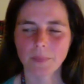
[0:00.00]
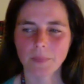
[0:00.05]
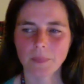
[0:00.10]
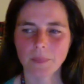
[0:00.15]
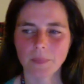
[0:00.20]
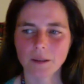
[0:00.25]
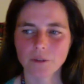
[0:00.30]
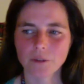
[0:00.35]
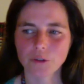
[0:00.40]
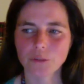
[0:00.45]

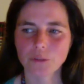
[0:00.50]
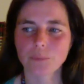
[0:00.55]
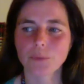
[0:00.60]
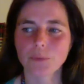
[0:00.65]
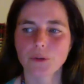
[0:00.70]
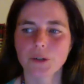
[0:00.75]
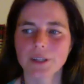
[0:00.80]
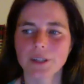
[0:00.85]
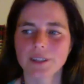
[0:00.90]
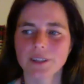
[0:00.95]
your
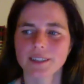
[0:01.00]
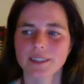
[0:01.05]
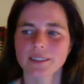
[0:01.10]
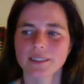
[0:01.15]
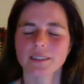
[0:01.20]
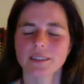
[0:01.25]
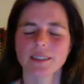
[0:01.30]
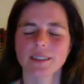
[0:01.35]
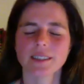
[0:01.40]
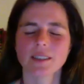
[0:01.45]
breathing
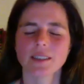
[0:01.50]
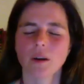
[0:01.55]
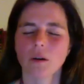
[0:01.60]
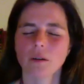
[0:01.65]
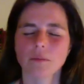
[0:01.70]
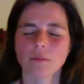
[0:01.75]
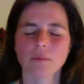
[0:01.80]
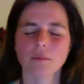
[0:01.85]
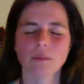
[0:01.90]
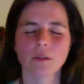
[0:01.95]
is
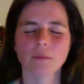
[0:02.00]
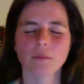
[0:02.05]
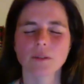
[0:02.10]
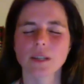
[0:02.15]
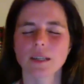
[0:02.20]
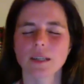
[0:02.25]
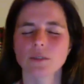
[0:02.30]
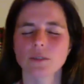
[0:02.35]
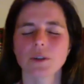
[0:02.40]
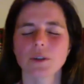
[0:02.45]
almost like
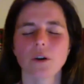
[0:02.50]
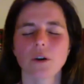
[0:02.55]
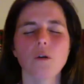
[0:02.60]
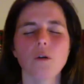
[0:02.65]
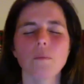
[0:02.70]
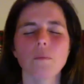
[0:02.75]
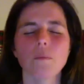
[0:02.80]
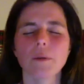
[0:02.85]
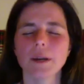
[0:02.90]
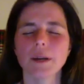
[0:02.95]
you're
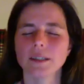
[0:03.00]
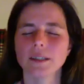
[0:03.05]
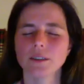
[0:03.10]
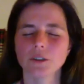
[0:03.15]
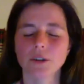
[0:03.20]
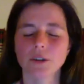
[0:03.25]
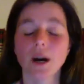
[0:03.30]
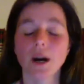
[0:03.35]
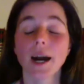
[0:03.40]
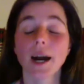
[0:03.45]
opening your
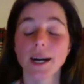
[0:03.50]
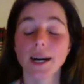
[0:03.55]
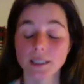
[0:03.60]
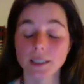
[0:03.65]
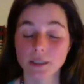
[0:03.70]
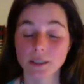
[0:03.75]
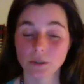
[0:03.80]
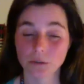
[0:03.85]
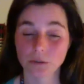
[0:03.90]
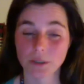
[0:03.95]
heart to
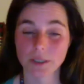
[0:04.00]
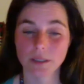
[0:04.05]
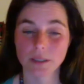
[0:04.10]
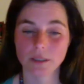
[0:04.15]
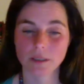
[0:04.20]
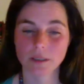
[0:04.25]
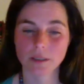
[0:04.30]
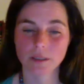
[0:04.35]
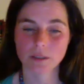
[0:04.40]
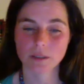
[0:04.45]
it.
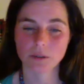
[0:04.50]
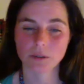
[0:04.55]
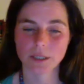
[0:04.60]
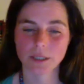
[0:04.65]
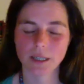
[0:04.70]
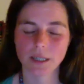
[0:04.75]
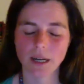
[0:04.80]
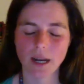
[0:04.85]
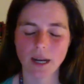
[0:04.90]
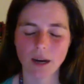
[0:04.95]
You're
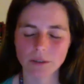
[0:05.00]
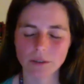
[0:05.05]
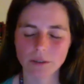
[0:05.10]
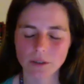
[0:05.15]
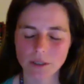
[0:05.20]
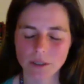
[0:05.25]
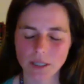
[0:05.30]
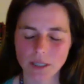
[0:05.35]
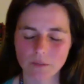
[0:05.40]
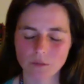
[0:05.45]
allowing
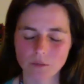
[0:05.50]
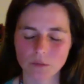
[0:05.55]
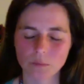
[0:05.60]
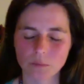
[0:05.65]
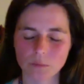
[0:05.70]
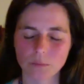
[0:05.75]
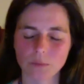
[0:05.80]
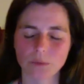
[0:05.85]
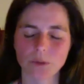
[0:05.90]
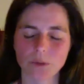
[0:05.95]
yourself to
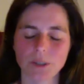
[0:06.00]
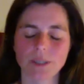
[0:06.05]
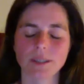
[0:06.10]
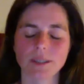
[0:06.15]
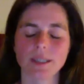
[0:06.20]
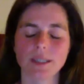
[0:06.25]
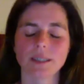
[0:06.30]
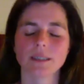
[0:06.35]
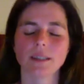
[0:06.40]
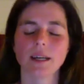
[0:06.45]
breathe in
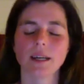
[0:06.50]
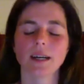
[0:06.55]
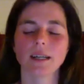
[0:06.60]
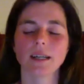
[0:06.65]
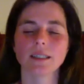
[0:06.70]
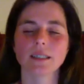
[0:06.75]
that,